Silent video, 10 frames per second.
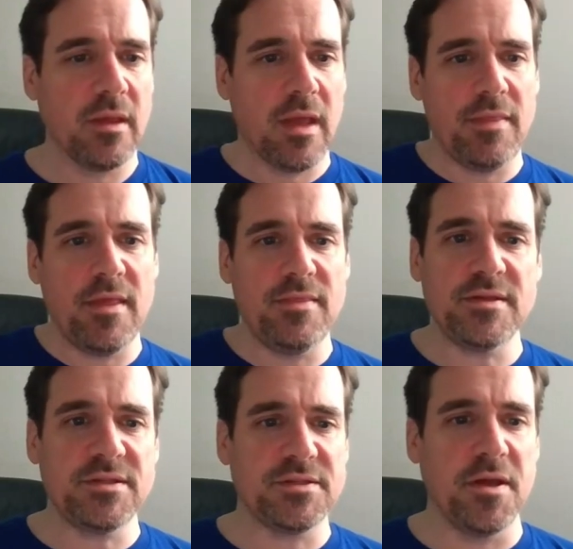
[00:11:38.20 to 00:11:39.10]
And then
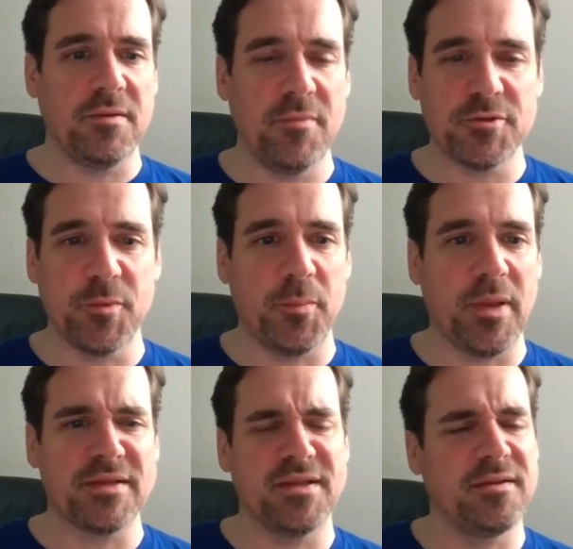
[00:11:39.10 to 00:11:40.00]
this is the most
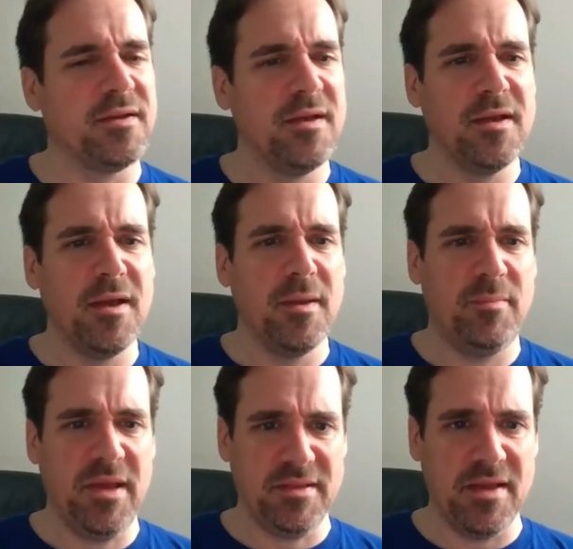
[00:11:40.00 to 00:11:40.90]
perplexing
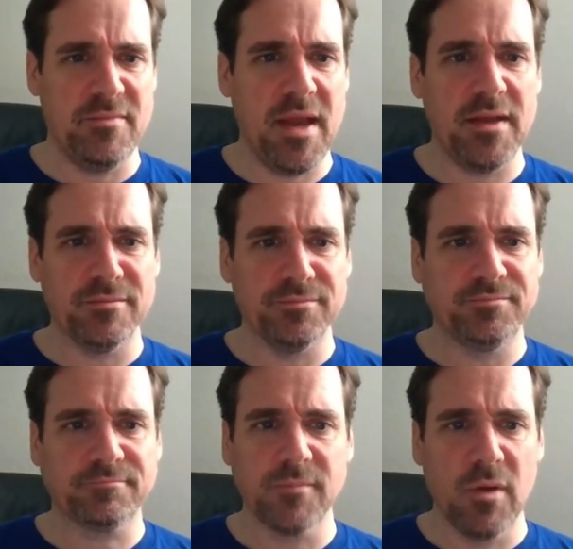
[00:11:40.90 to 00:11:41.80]
pick they made.
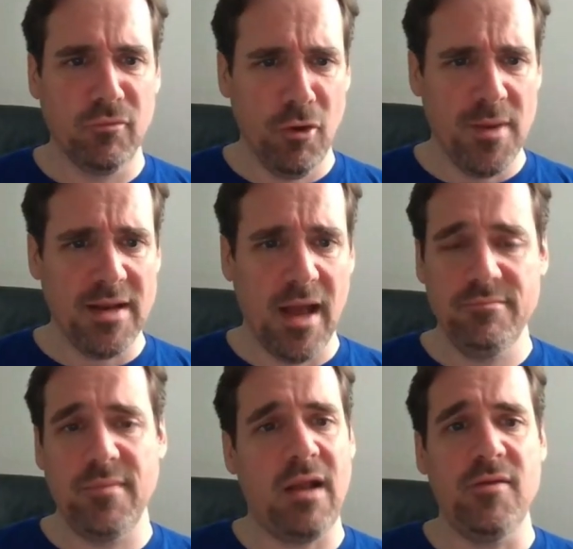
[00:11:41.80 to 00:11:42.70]
Ruben,
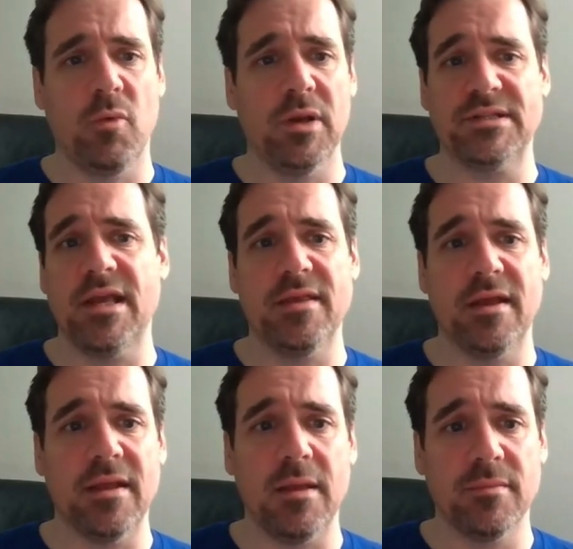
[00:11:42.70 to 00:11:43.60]
I don't even want to say that
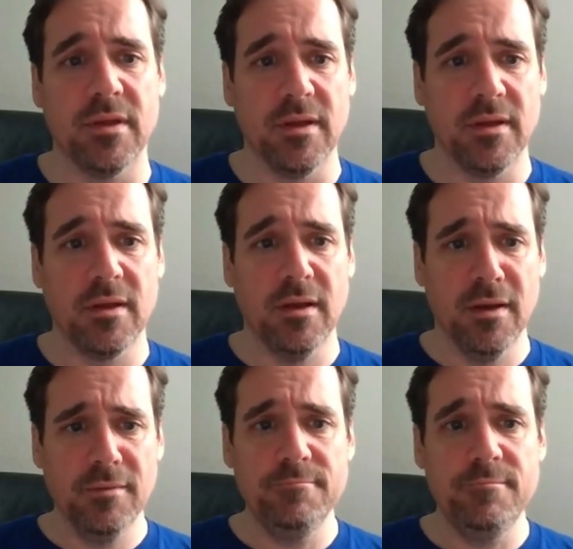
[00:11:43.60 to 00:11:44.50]
name.
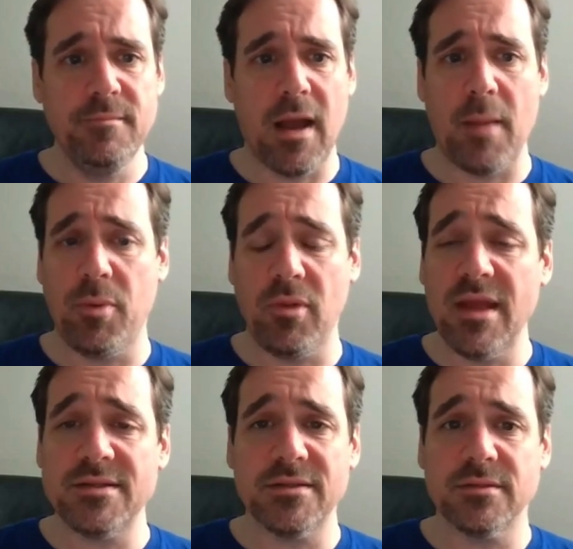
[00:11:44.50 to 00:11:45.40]

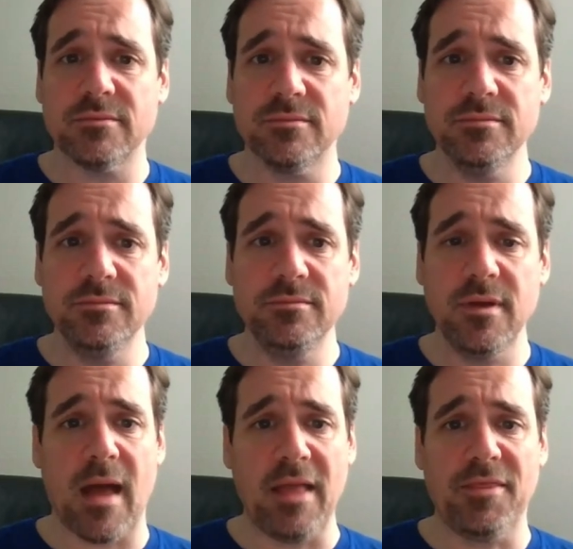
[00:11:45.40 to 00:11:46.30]
Hypolite.
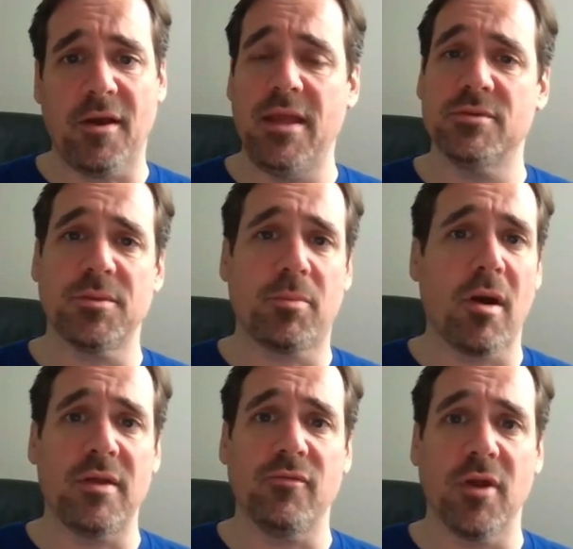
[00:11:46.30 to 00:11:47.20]
I thought he was a
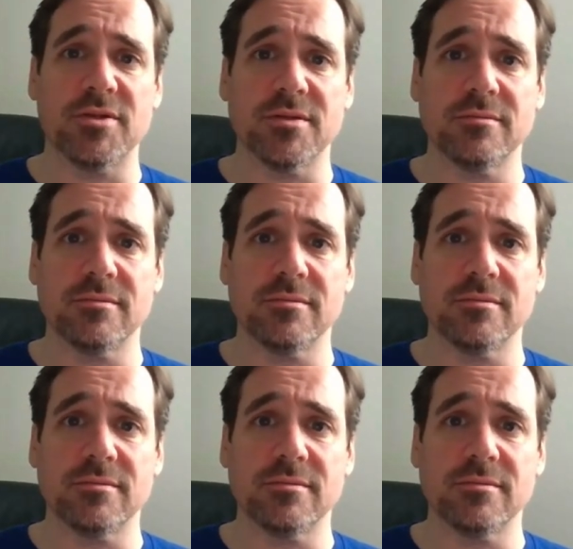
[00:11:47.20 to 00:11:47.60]
priority free agent.